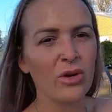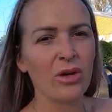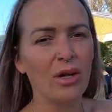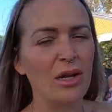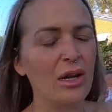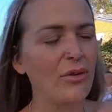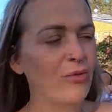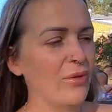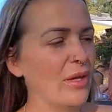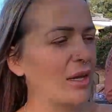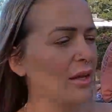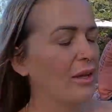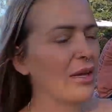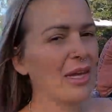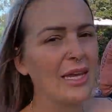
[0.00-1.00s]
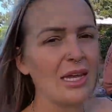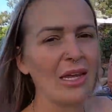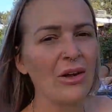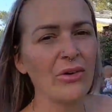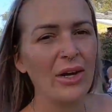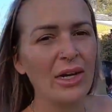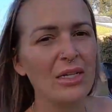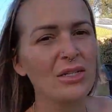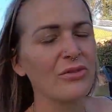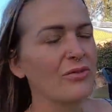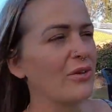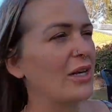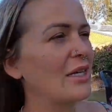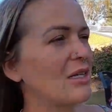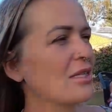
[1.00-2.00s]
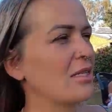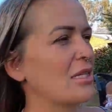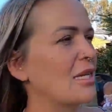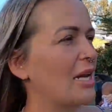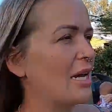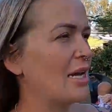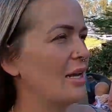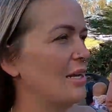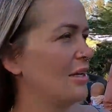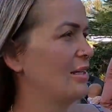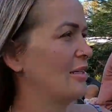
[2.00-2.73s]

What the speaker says: got a lovely hearing to face today